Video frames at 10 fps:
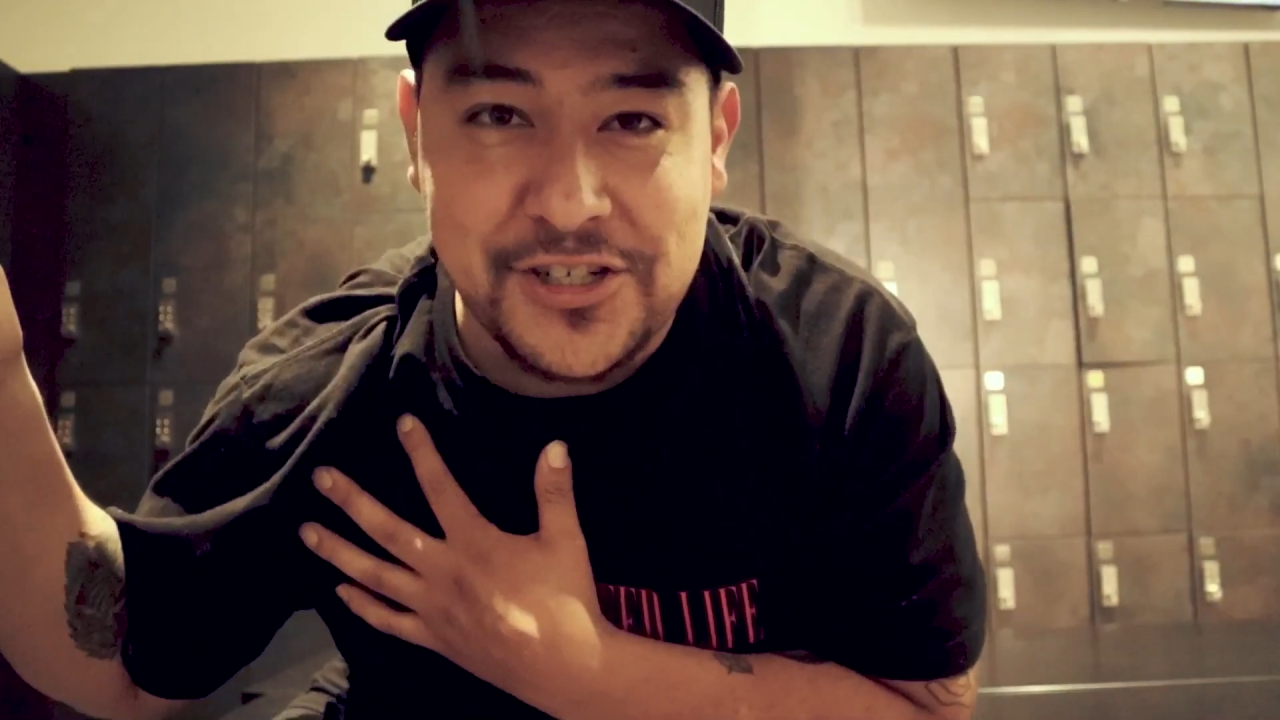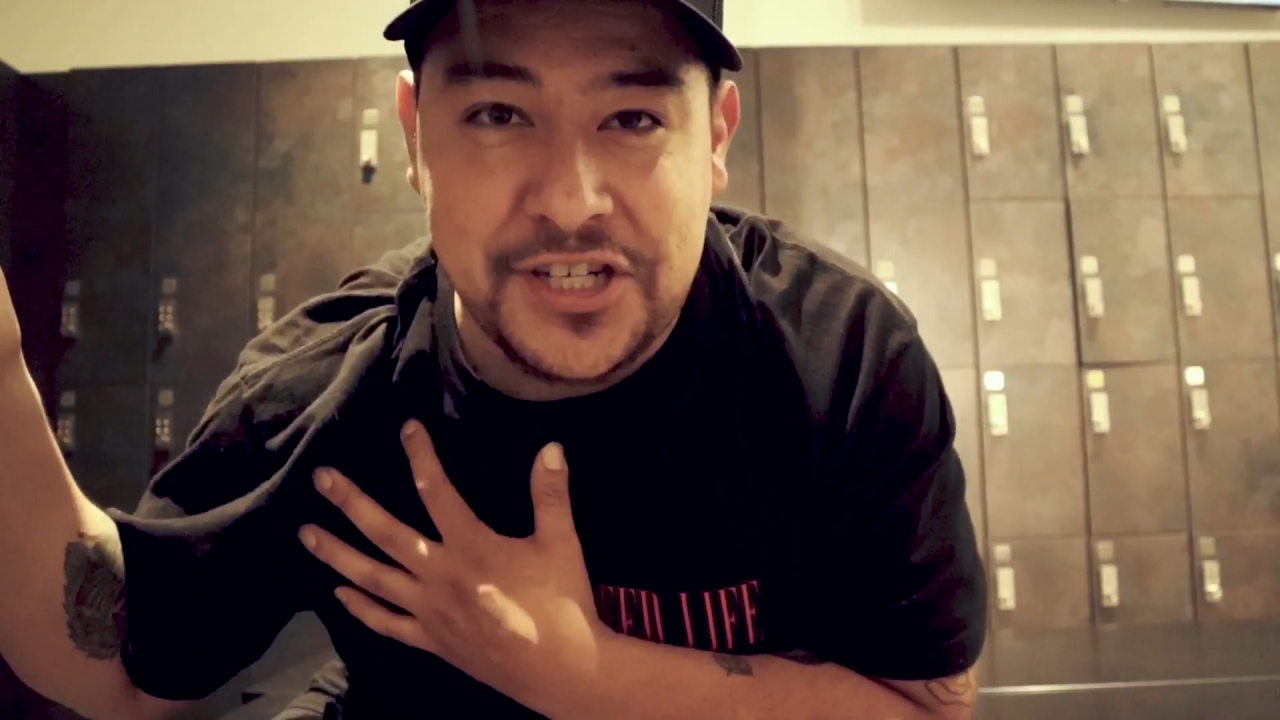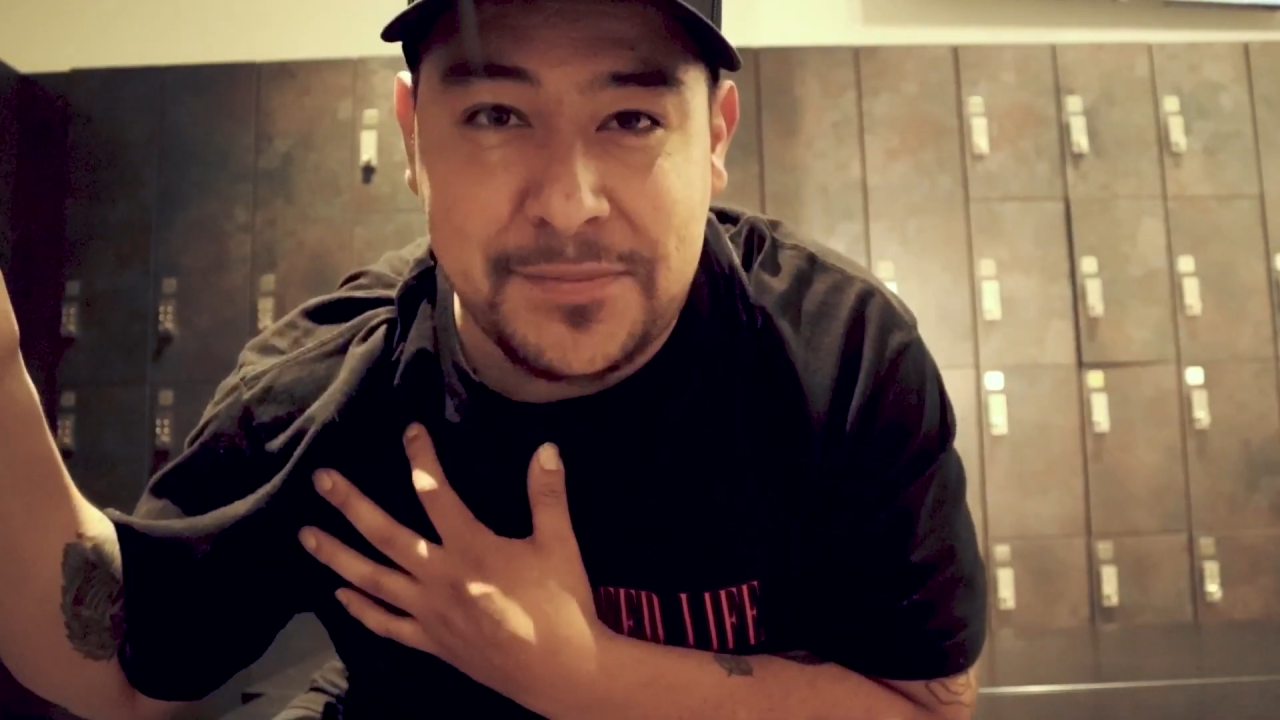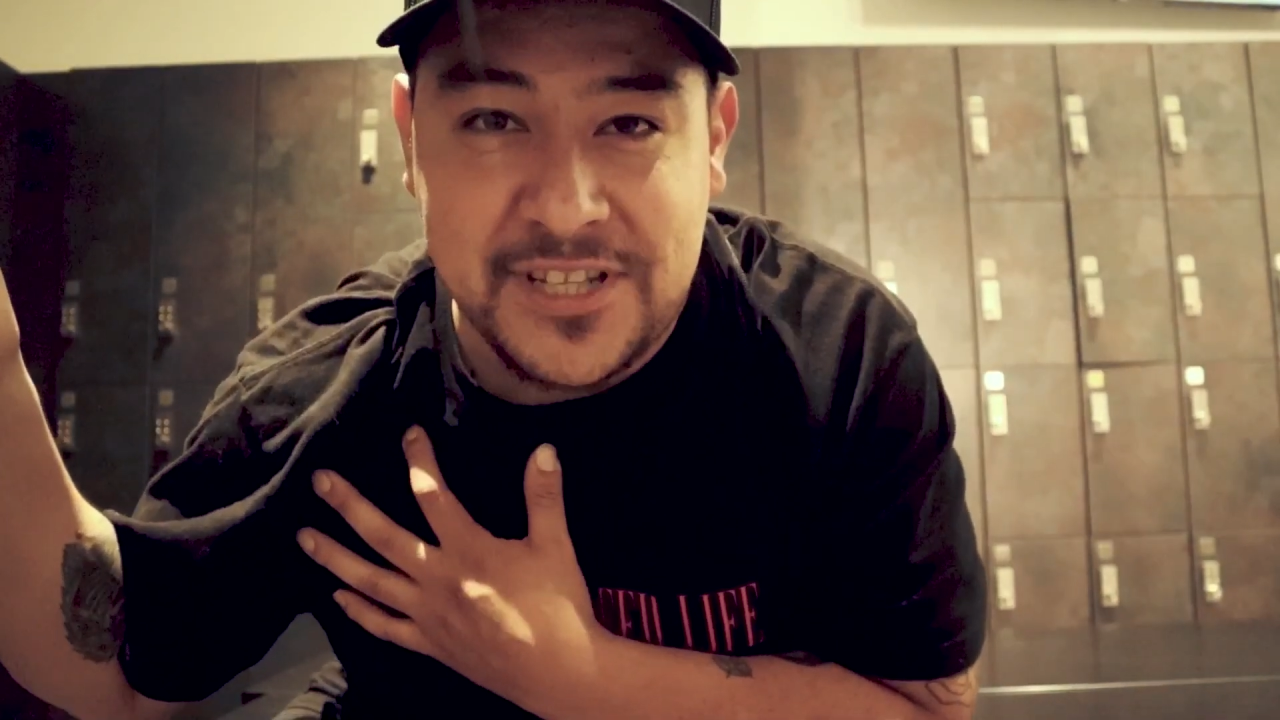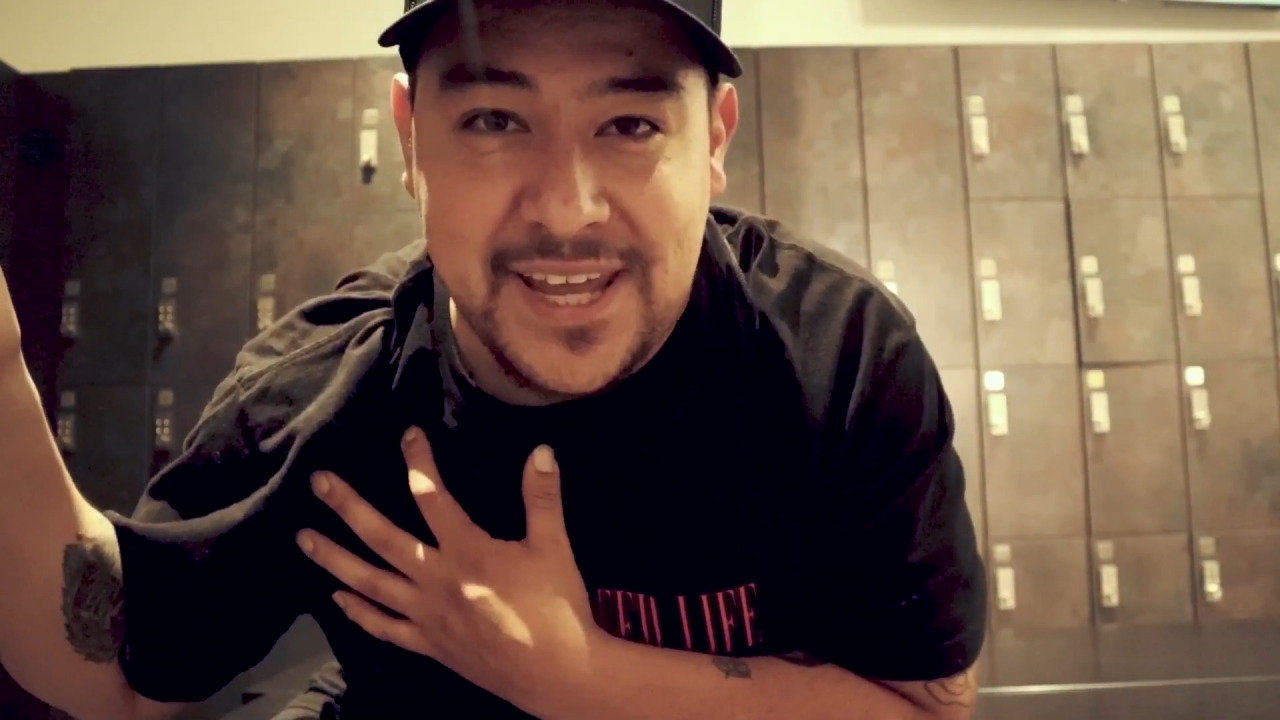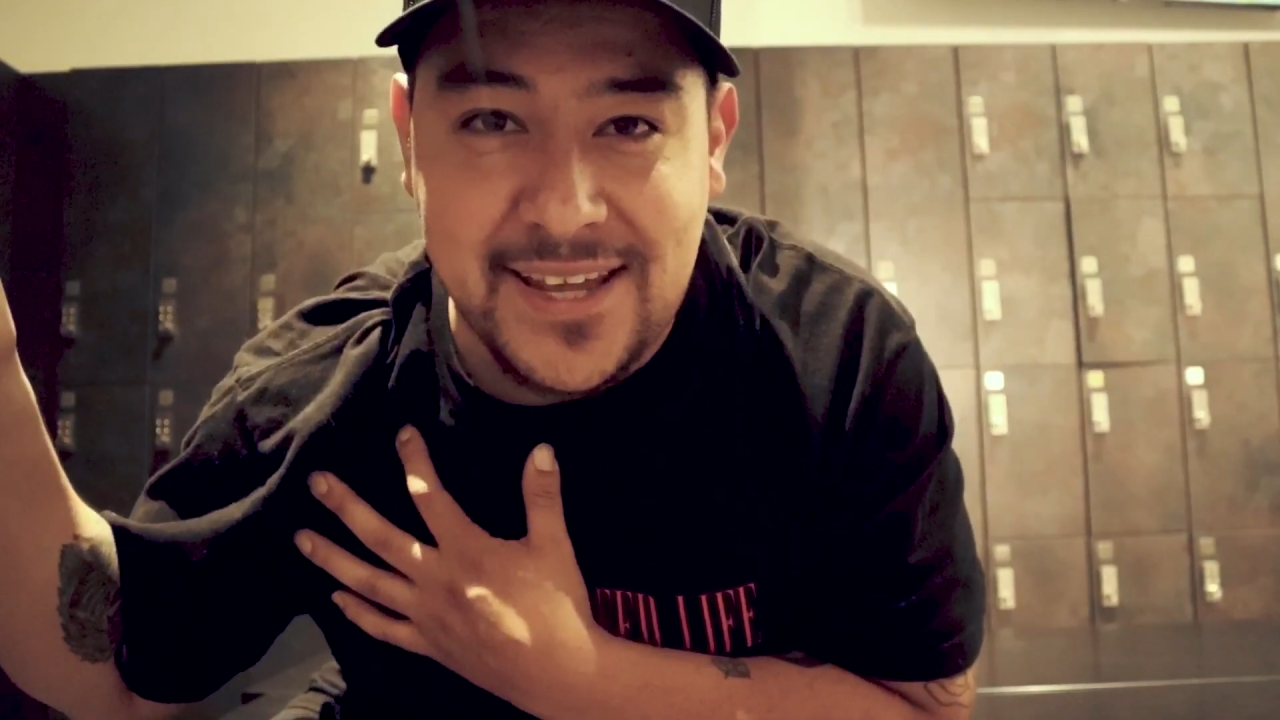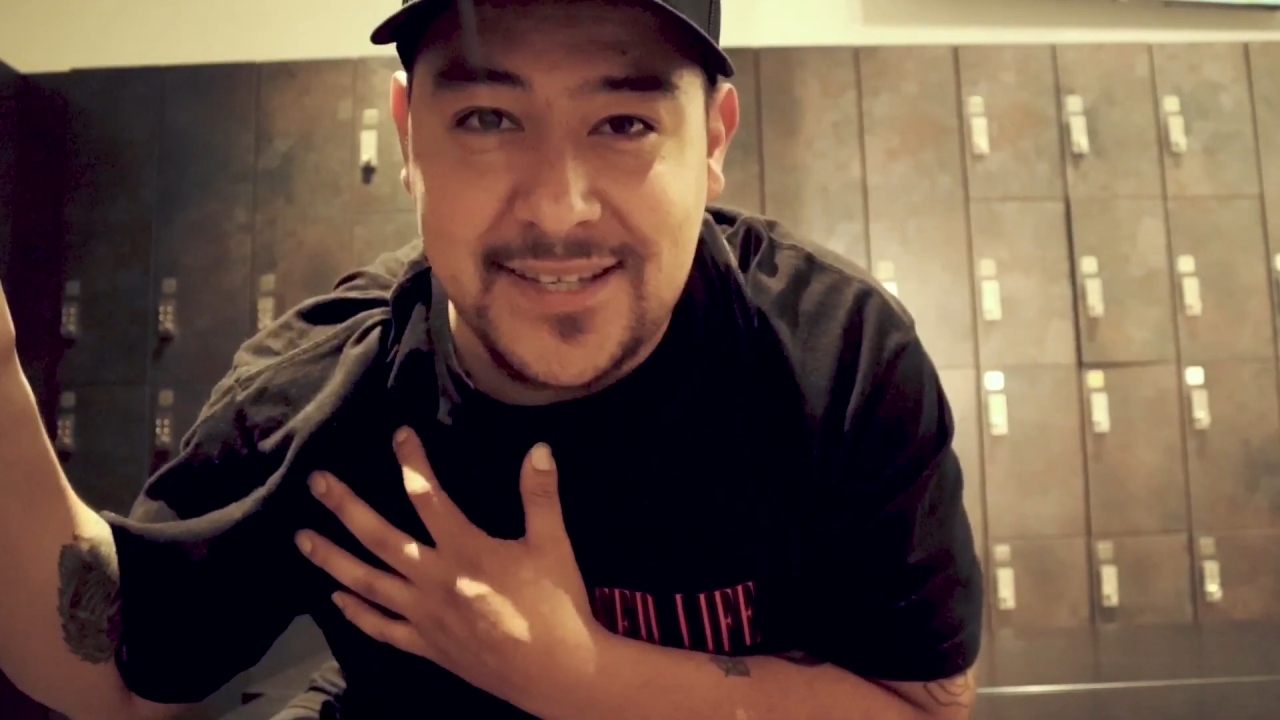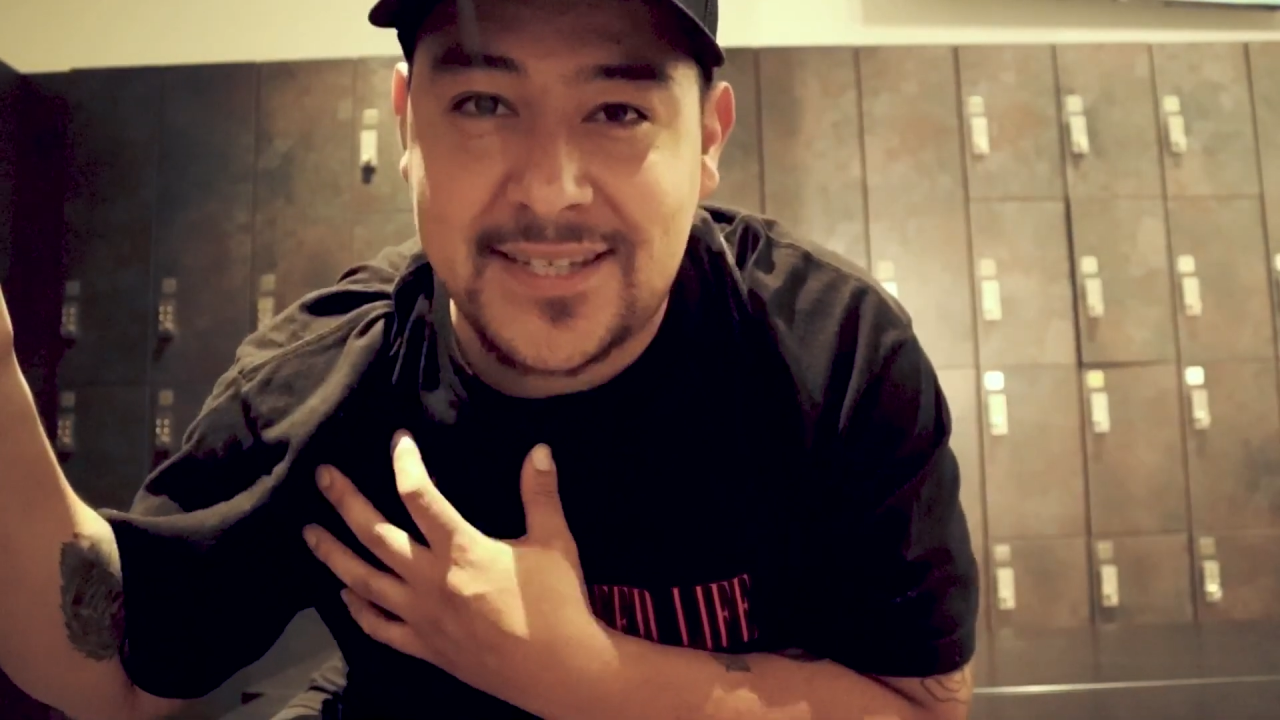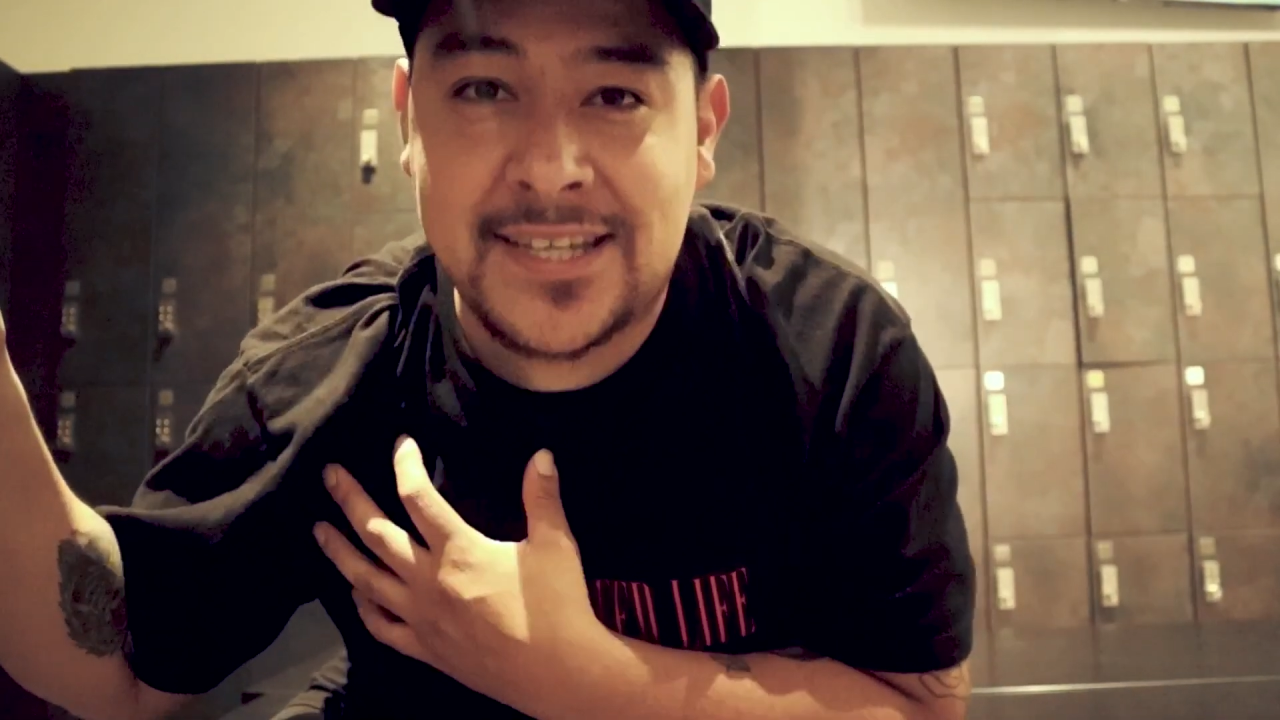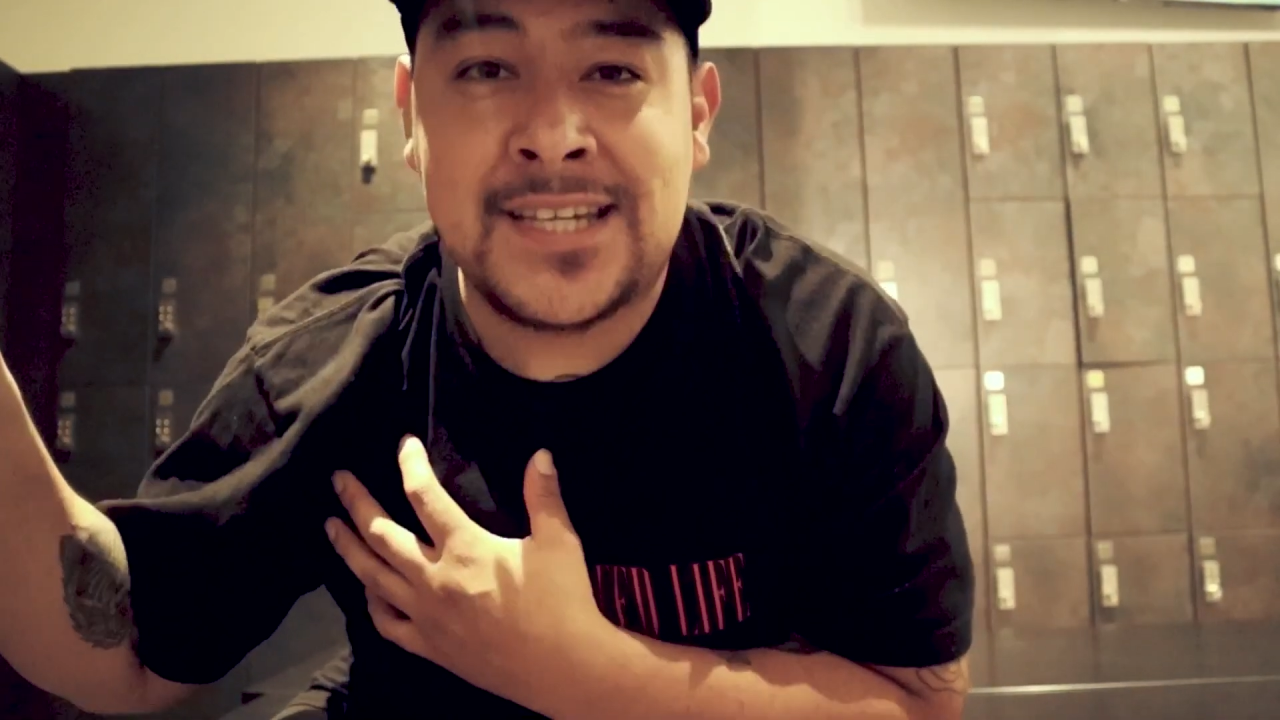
gym days,